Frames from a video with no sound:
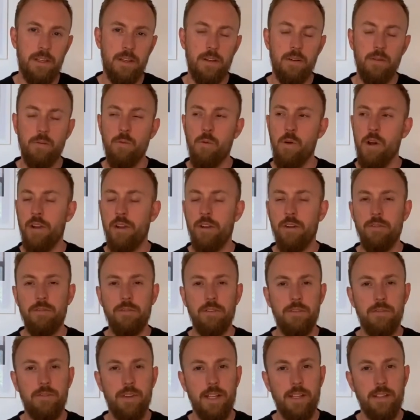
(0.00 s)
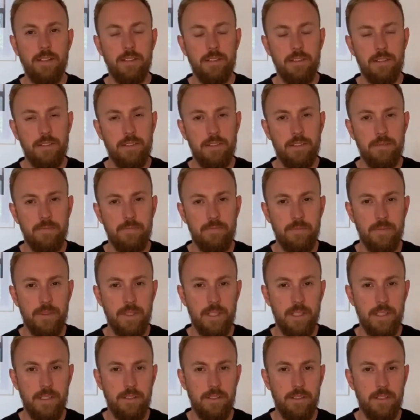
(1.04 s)
one-off events
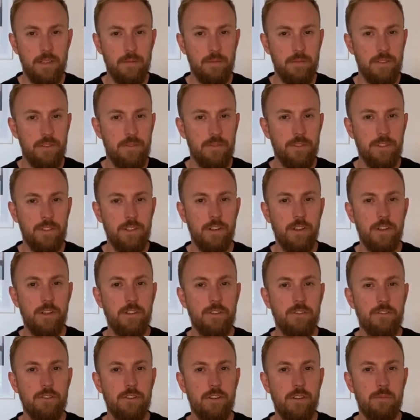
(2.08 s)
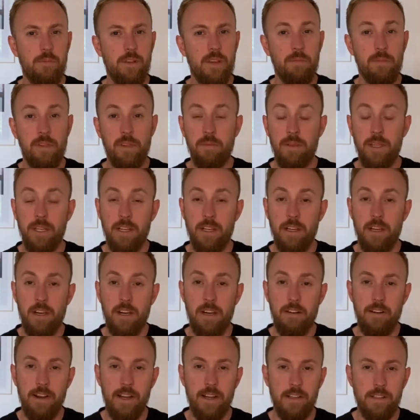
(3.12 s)
in terms of shock trauma, maybe a
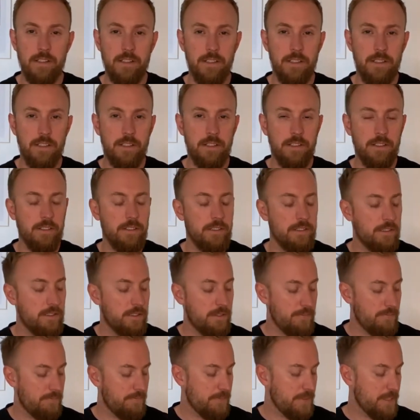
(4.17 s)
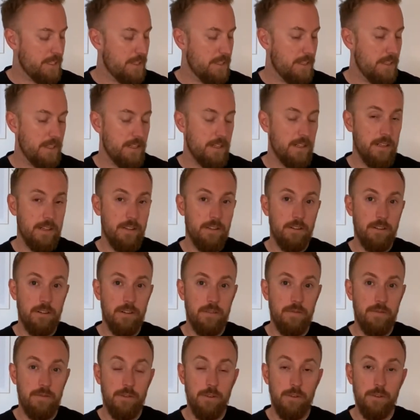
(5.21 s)
car accident or
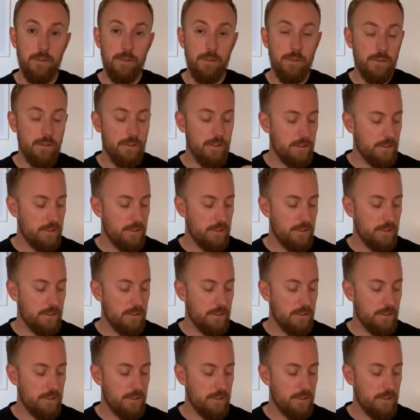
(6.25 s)
a fall,